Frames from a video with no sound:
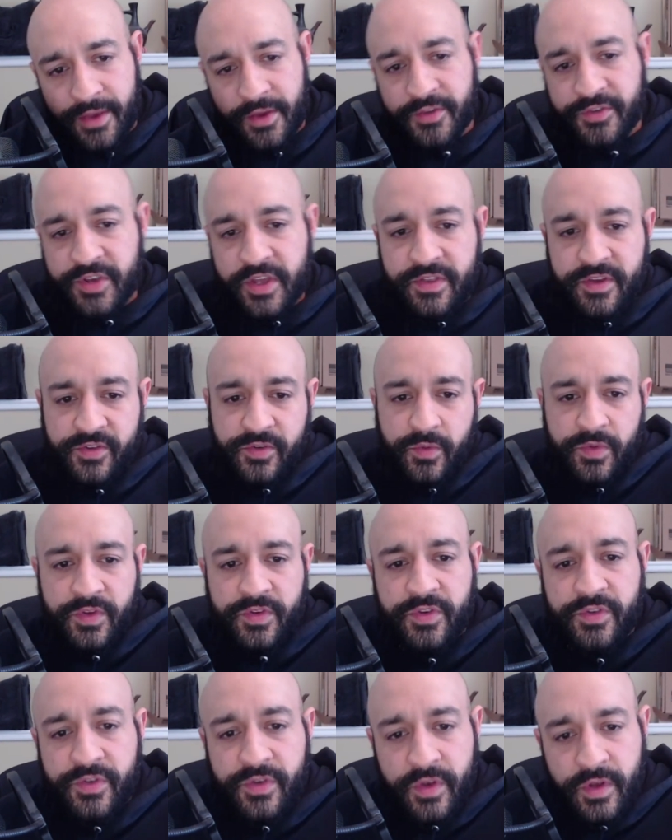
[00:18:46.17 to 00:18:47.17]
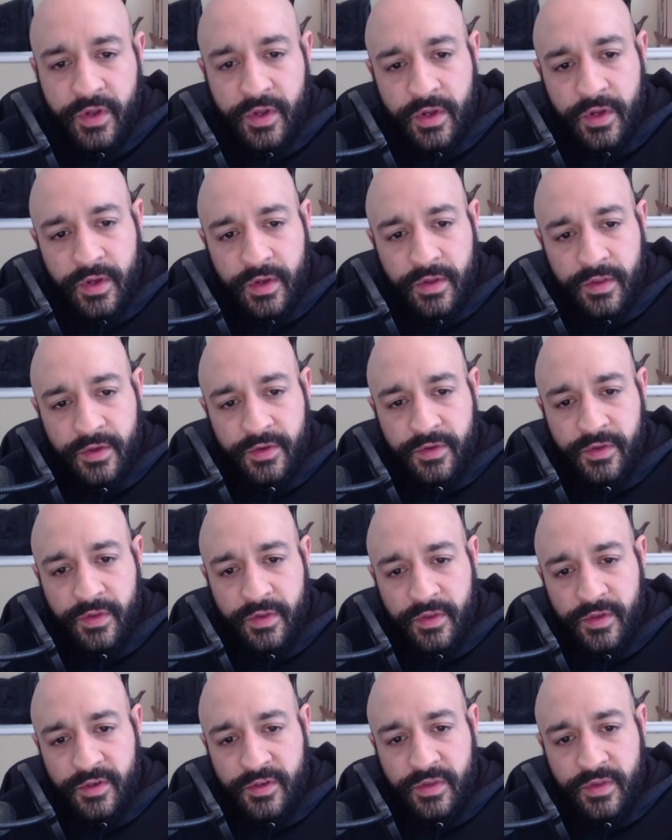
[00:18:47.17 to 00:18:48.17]
And you see this this is this,
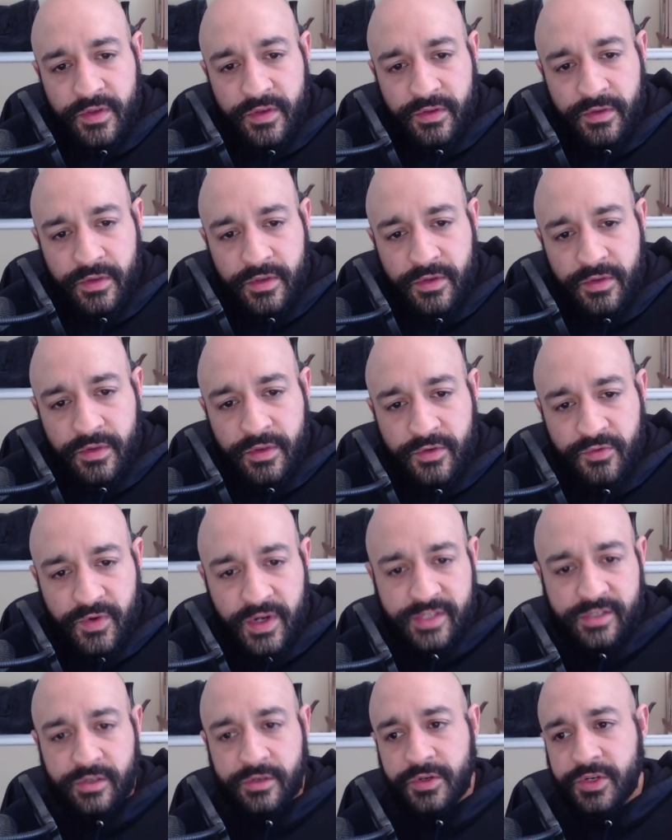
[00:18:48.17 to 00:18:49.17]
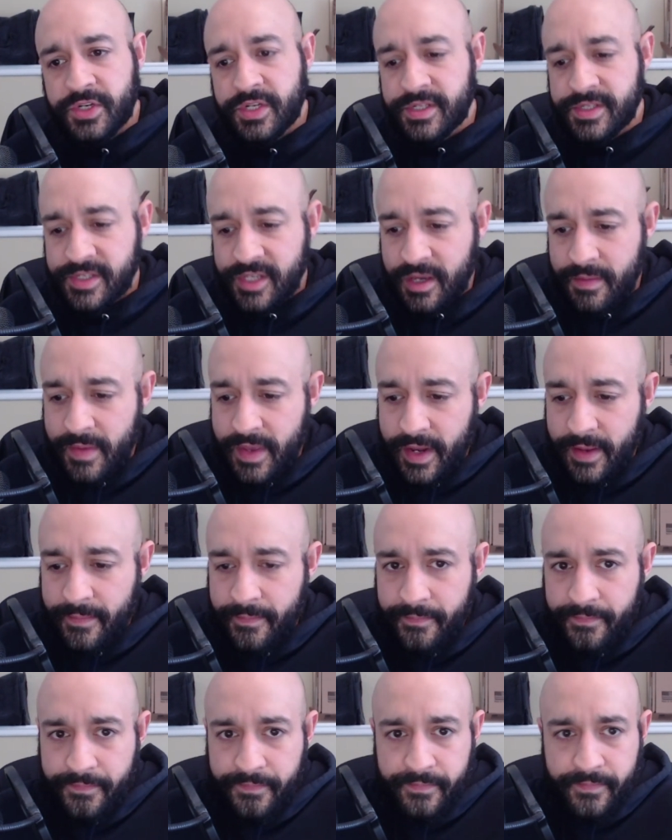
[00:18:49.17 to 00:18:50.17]
this, this, this resolutions
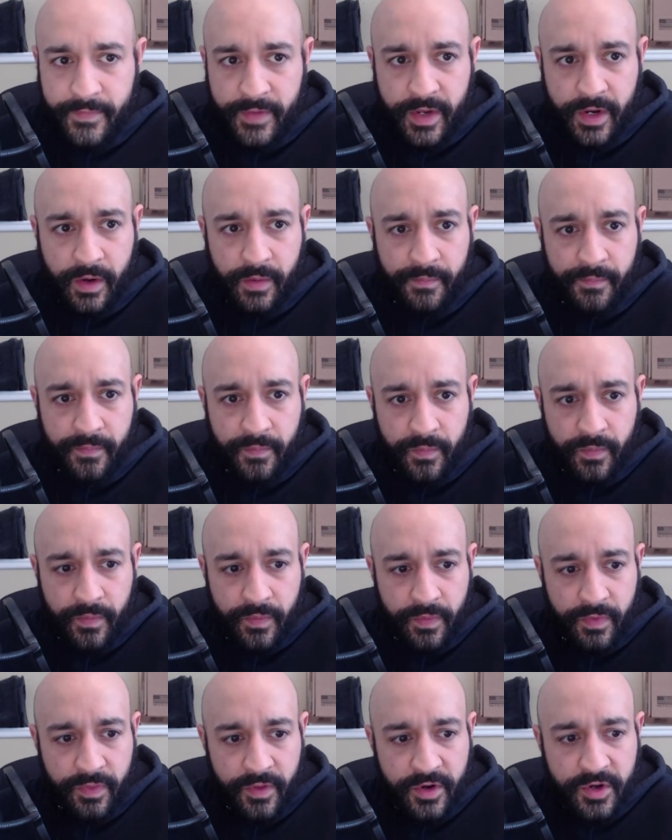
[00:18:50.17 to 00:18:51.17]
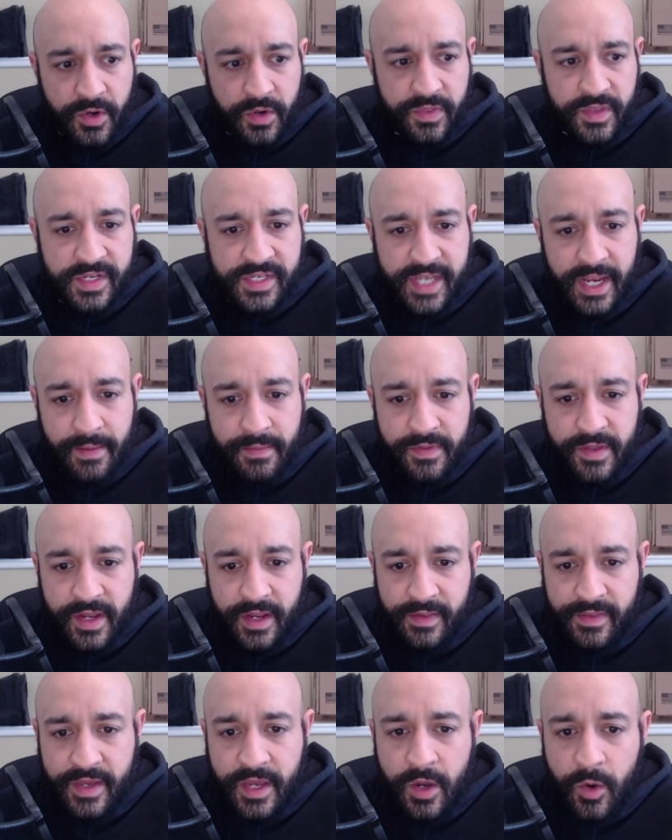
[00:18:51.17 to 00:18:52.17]
committee, you know, they're doing the same
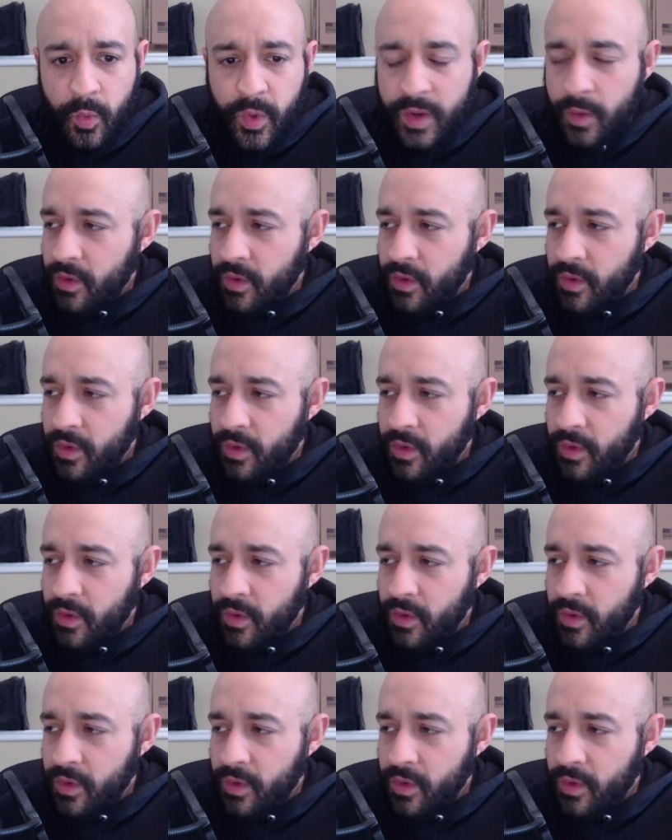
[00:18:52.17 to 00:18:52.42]
thing.